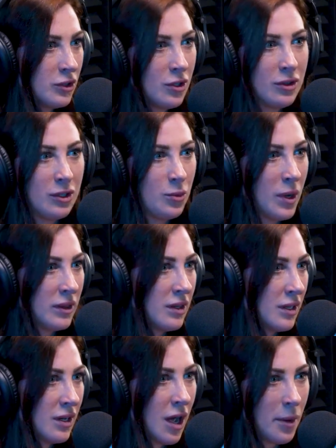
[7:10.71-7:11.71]
the Bluetooth? Do you want
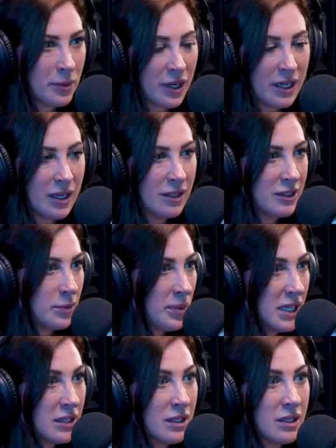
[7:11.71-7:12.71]
the upgraded
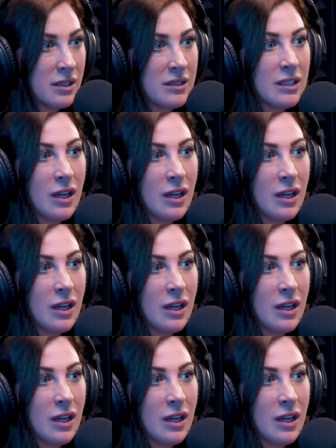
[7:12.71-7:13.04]
speakers?